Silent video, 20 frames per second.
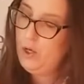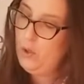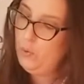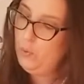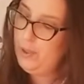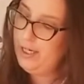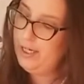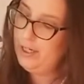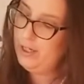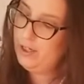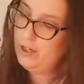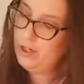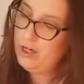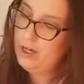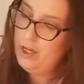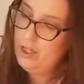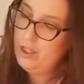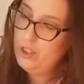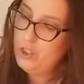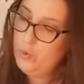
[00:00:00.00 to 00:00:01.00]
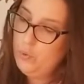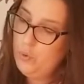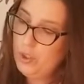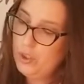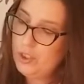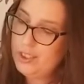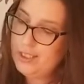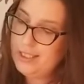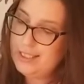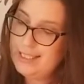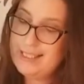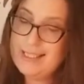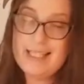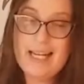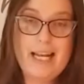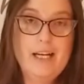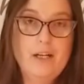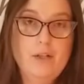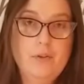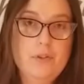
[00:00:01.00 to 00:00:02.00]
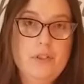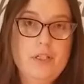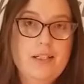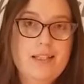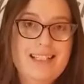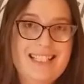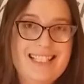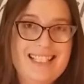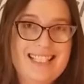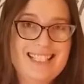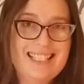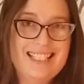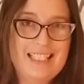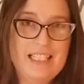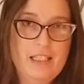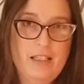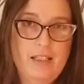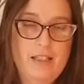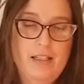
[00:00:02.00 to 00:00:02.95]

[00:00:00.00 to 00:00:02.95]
where you work on the sound X